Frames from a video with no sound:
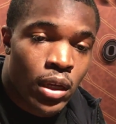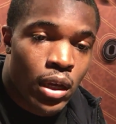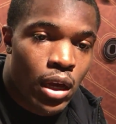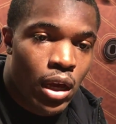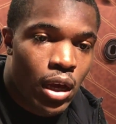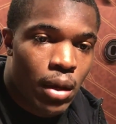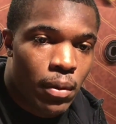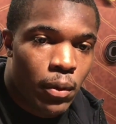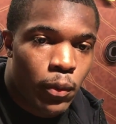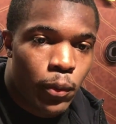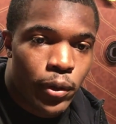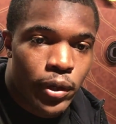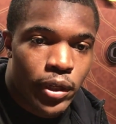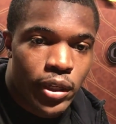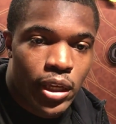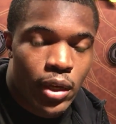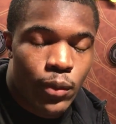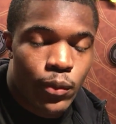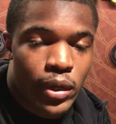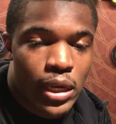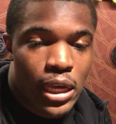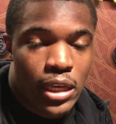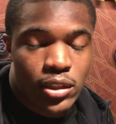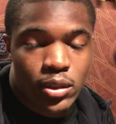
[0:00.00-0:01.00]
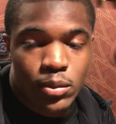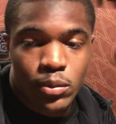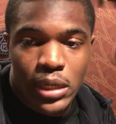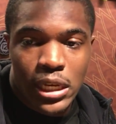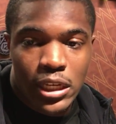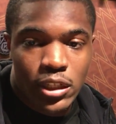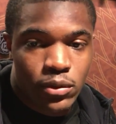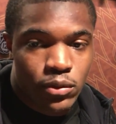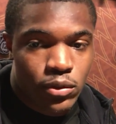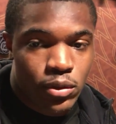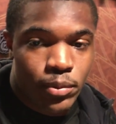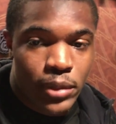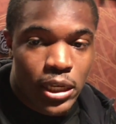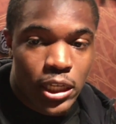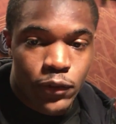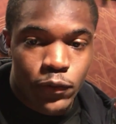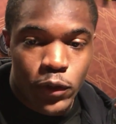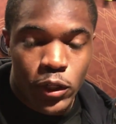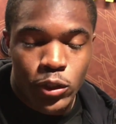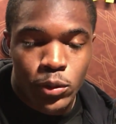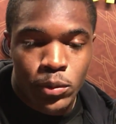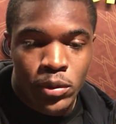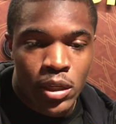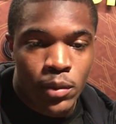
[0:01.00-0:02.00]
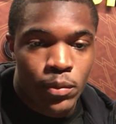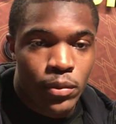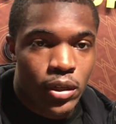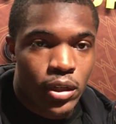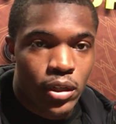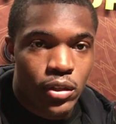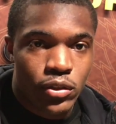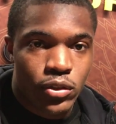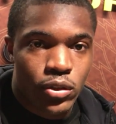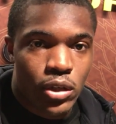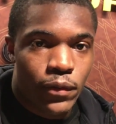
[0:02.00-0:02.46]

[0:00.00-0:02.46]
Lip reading: We're pretty good. We got some guys, some nice freshmen coming in,